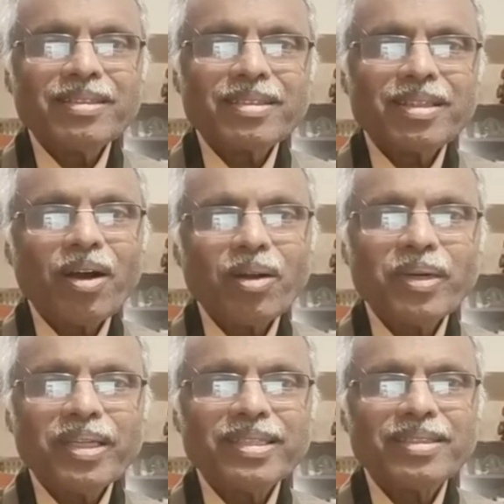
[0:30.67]
Third
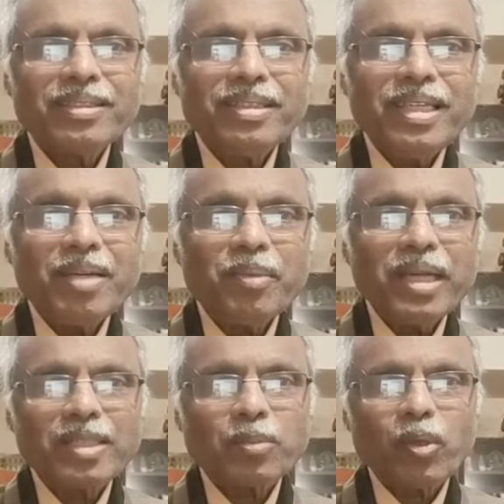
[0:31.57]
one is deemed
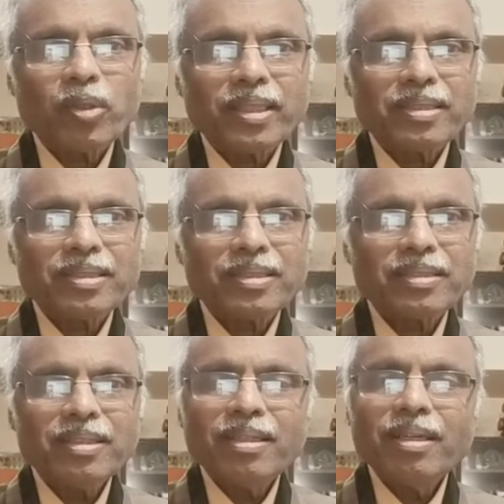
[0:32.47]
exporters
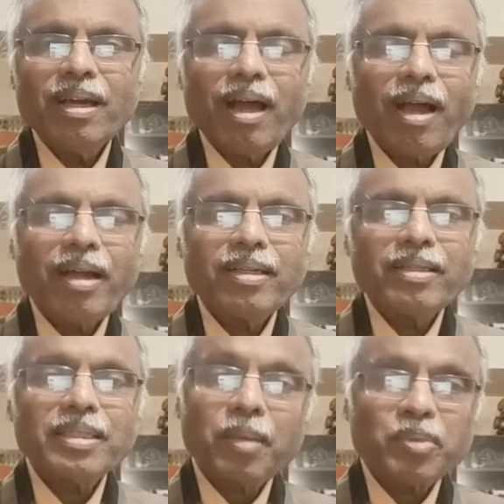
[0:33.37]
and
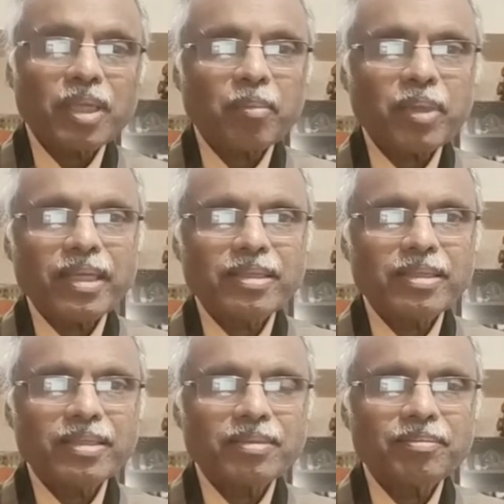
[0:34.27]
sub-suppliers.